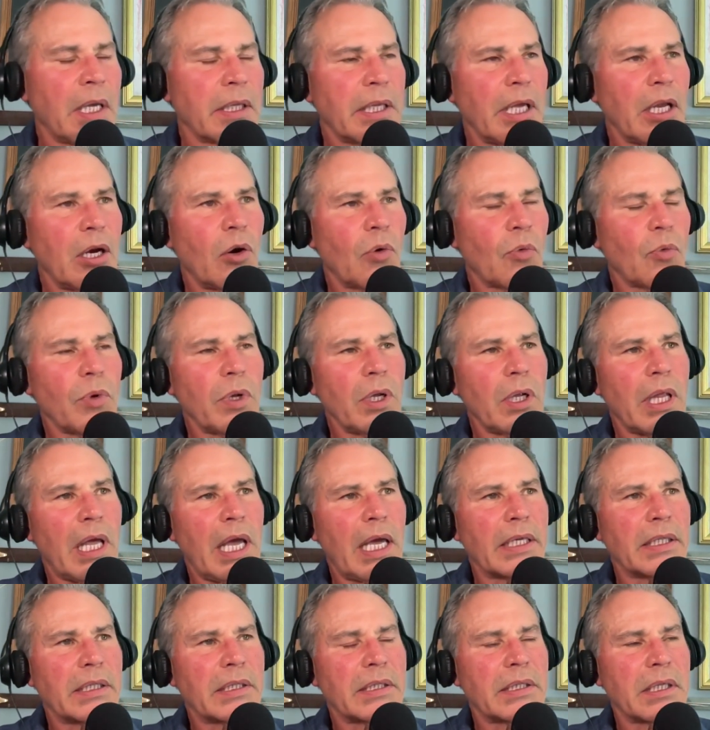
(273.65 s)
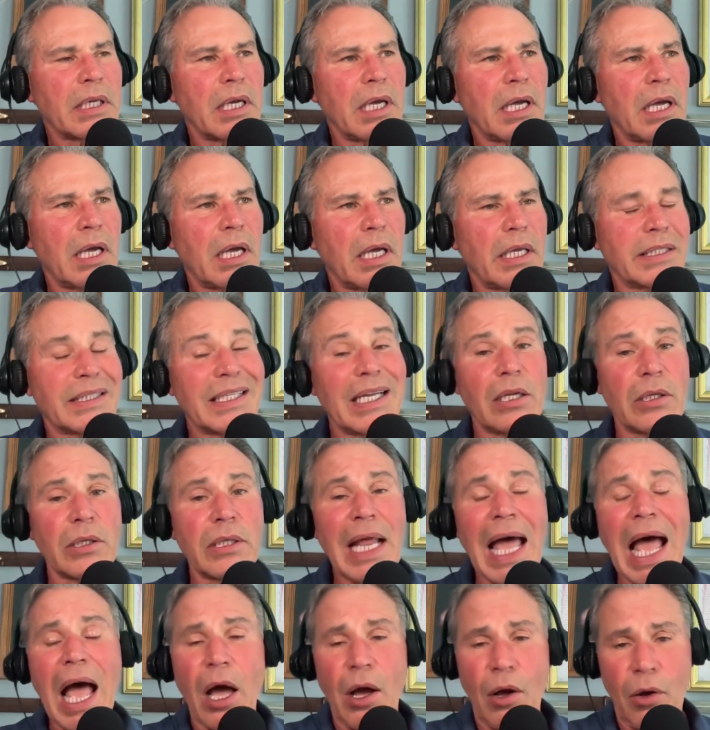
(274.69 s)
They don't realize until
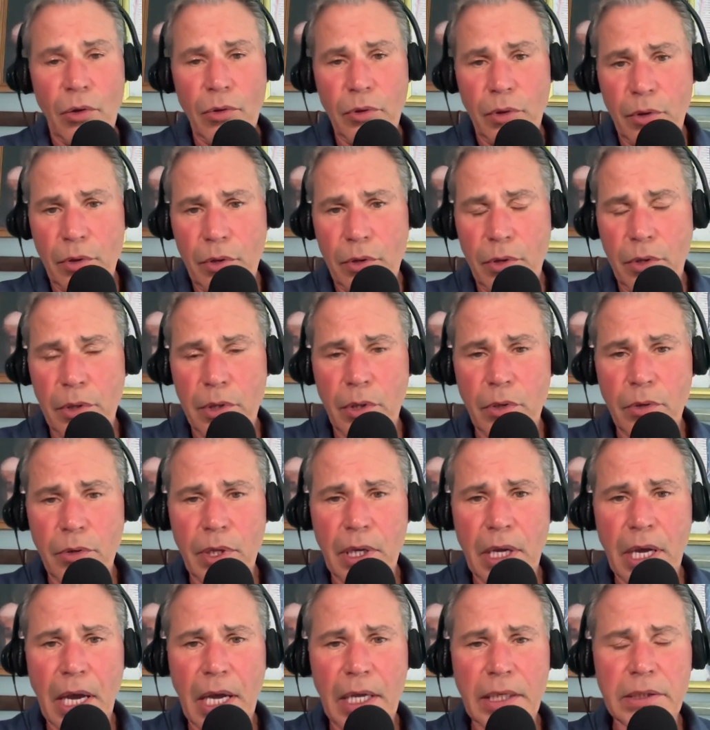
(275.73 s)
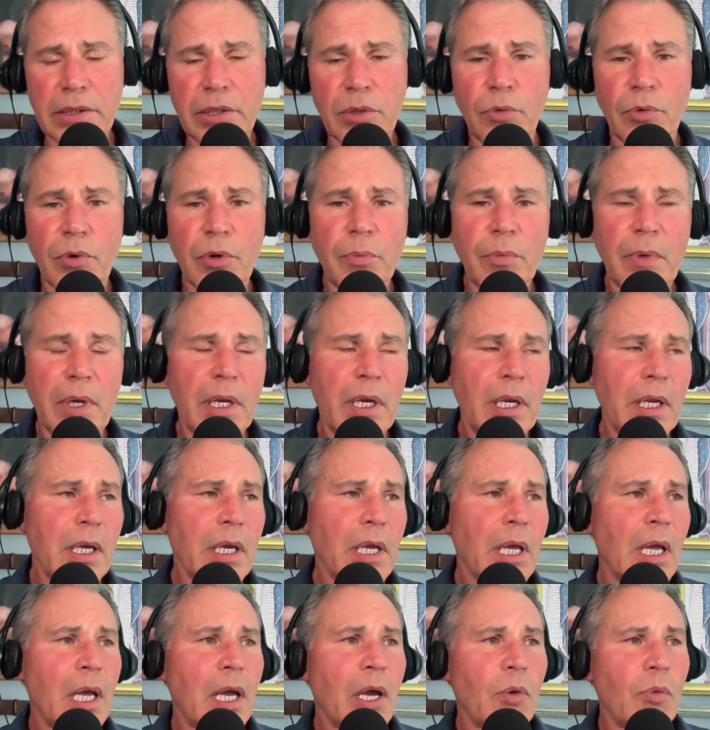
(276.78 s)
now, you know, the guys that we're meeting,
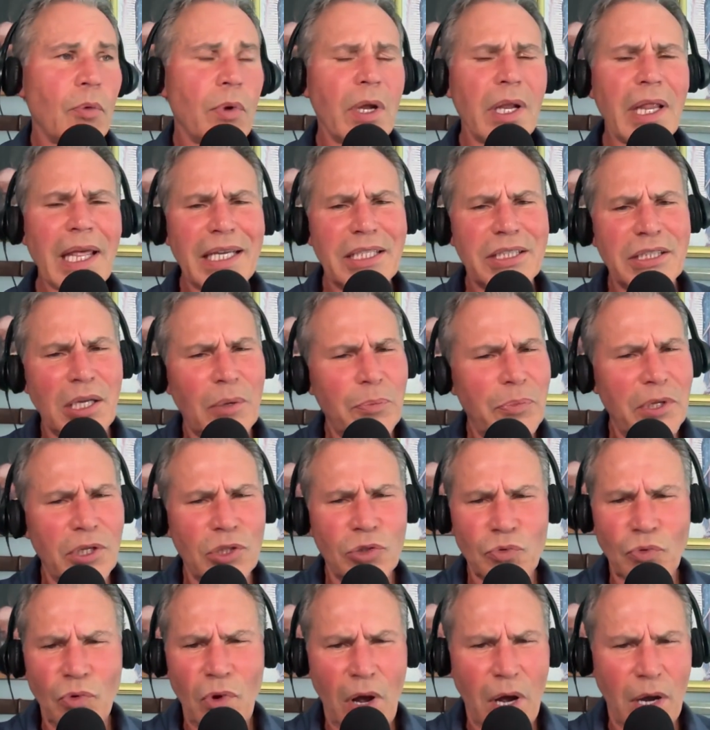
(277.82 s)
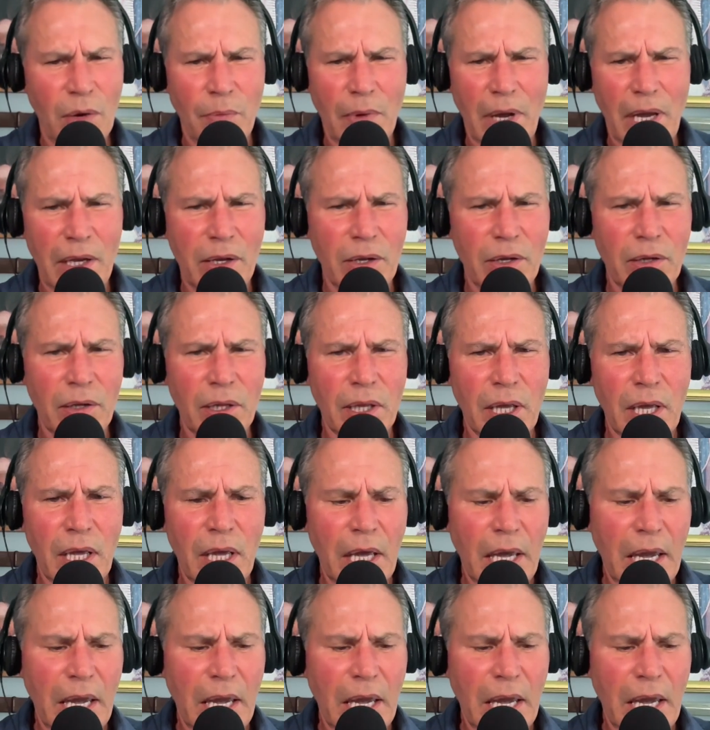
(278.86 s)
realize something's wrong, Michael.